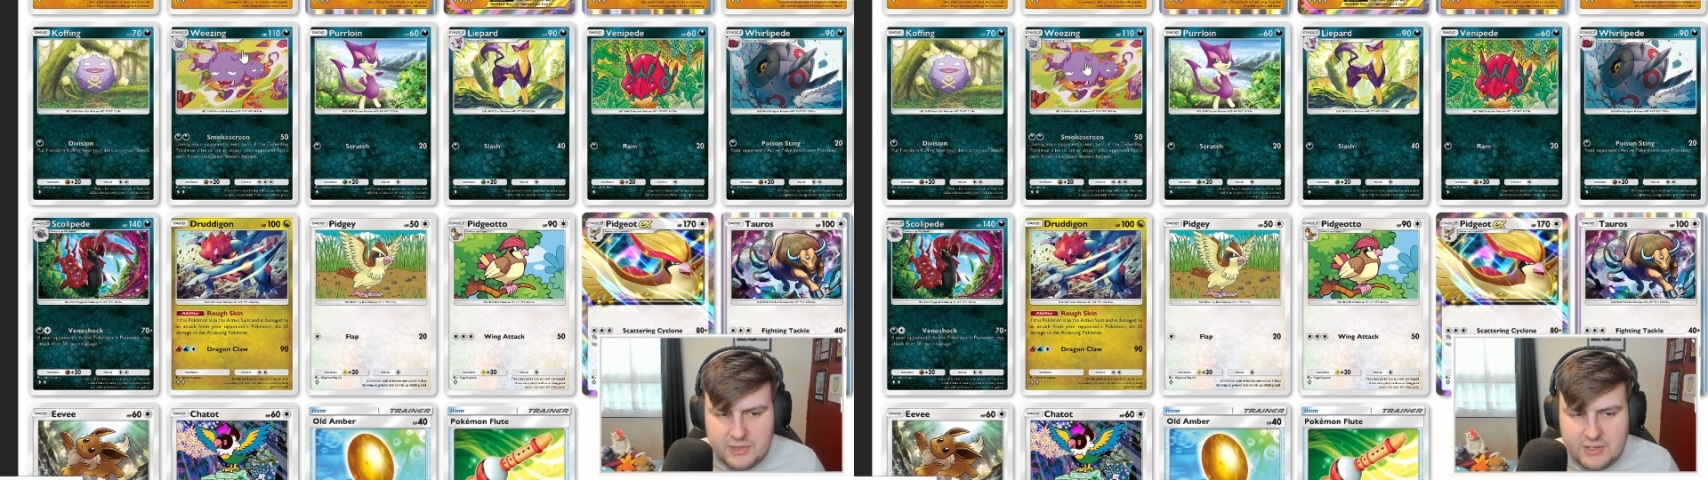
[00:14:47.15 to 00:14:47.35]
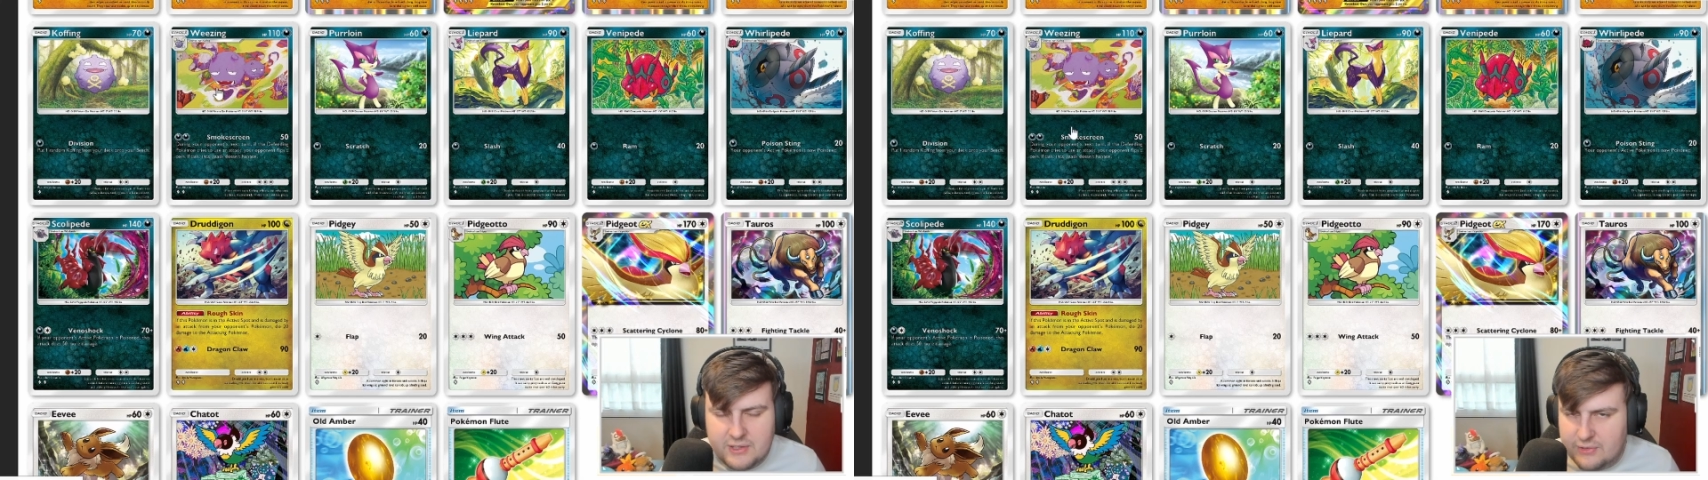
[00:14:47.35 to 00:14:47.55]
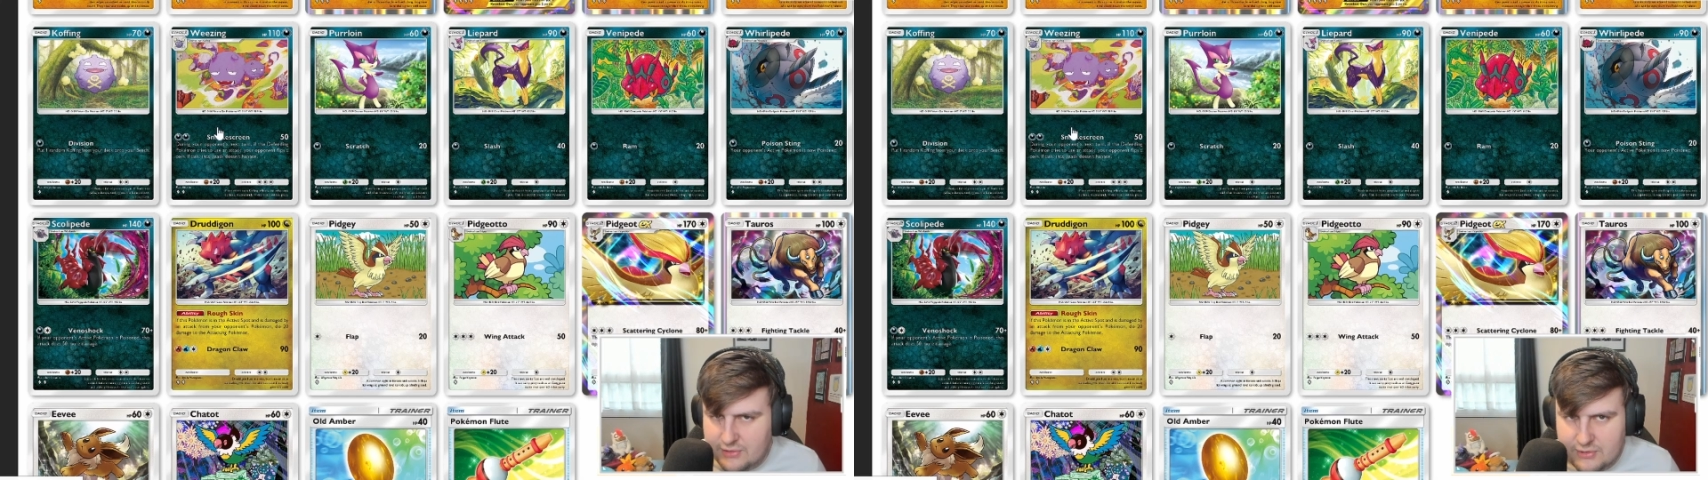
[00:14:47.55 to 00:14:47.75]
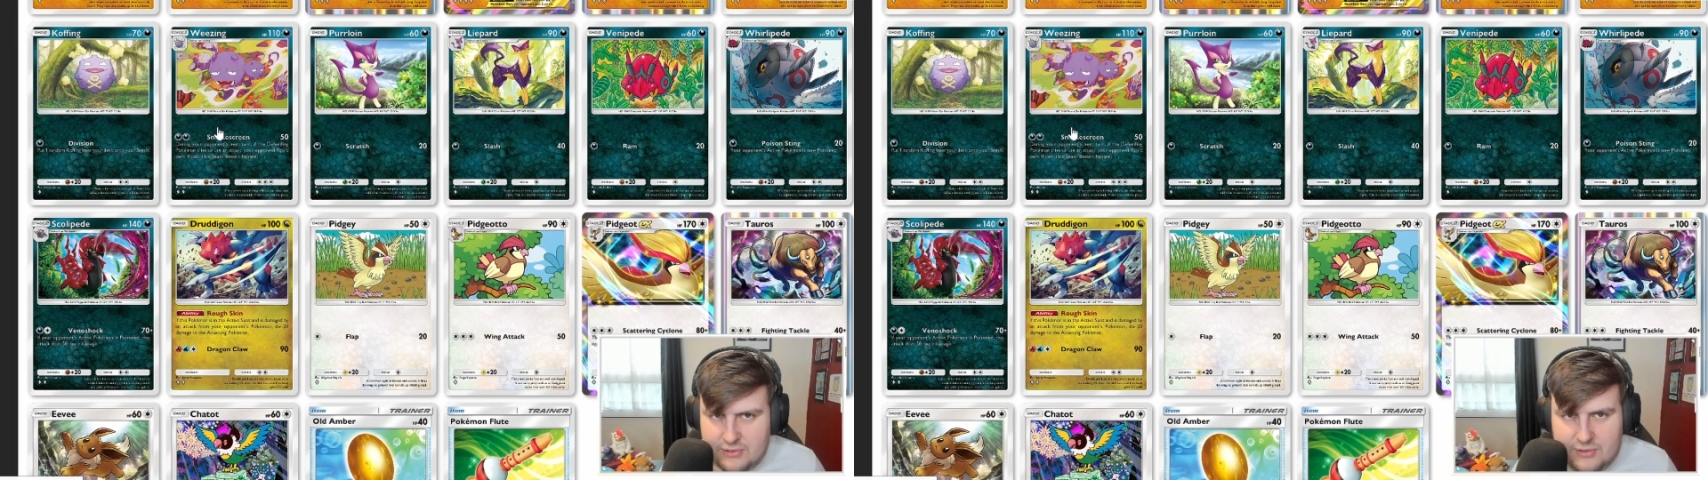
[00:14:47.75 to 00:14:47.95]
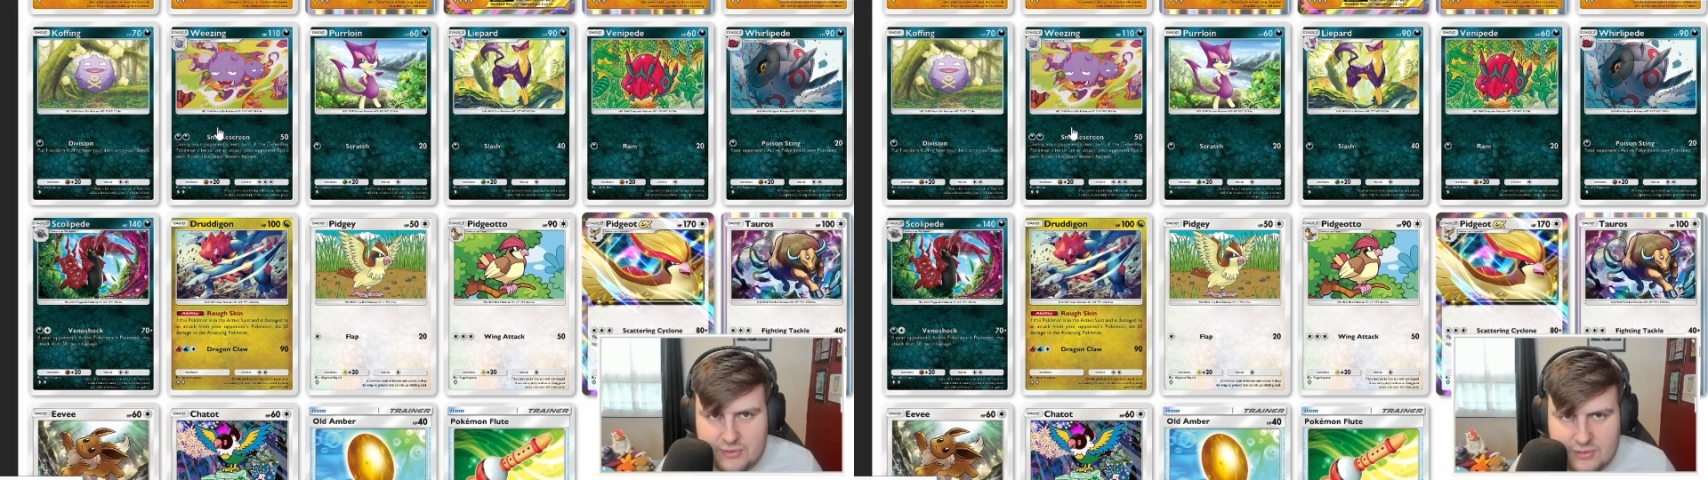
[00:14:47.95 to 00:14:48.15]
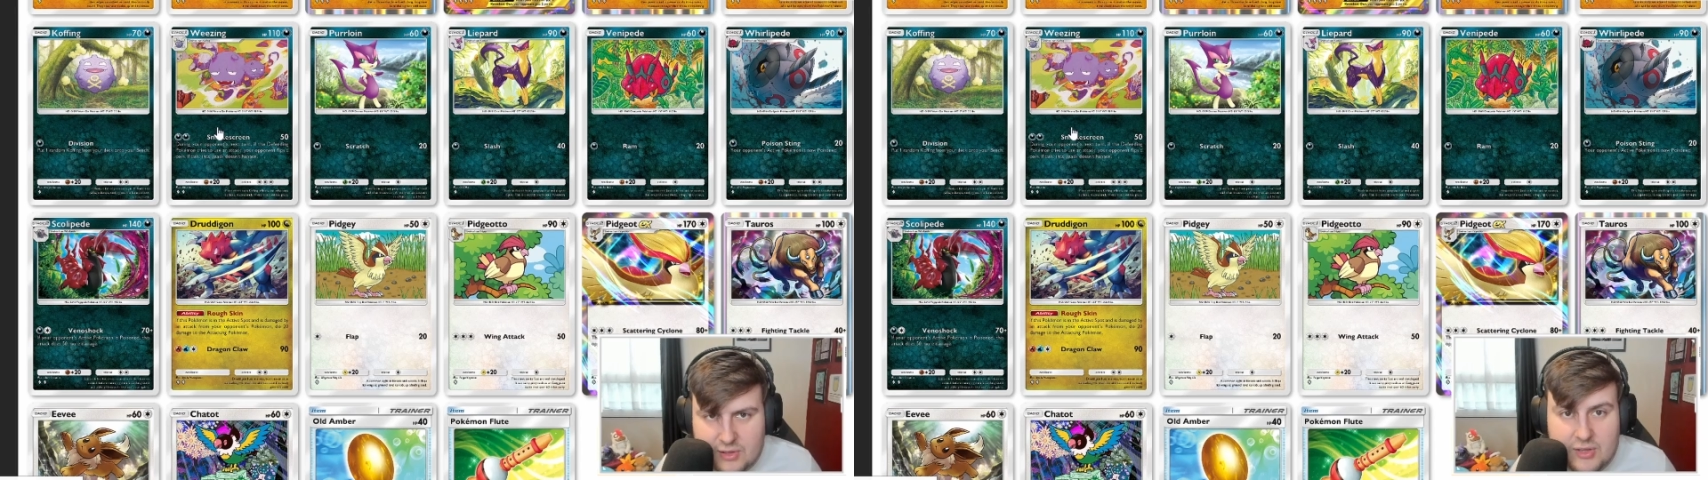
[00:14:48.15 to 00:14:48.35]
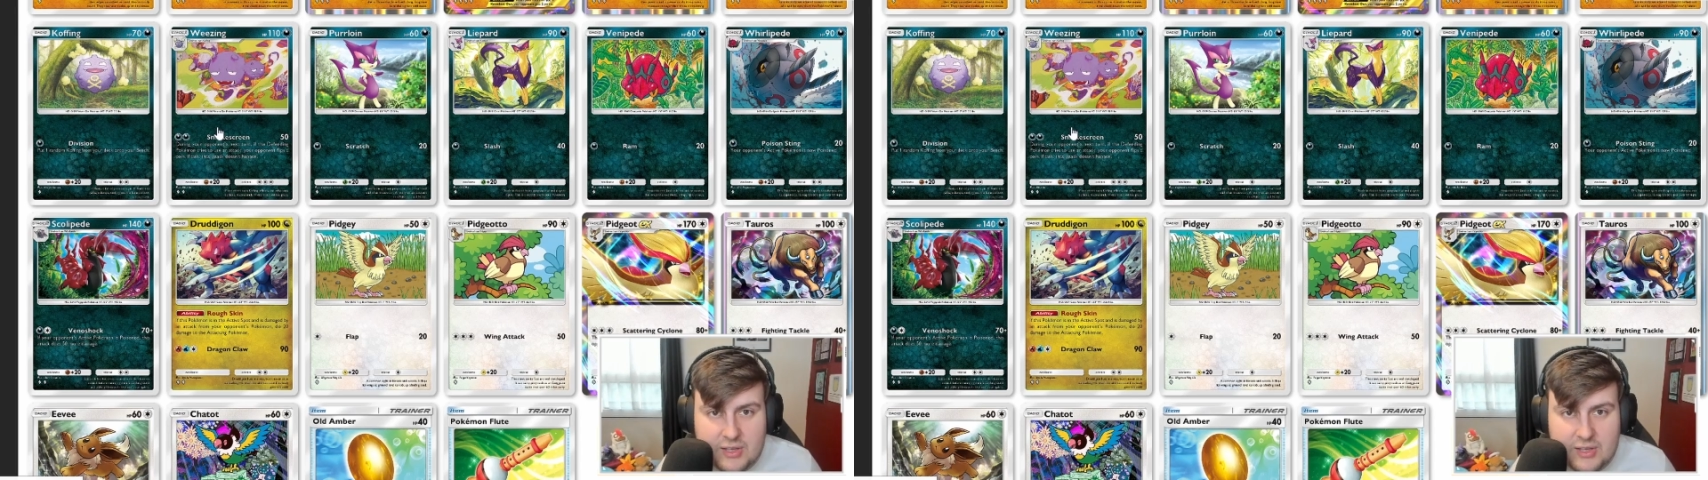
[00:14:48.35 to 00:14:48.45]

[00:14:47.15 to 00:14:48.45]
the consistency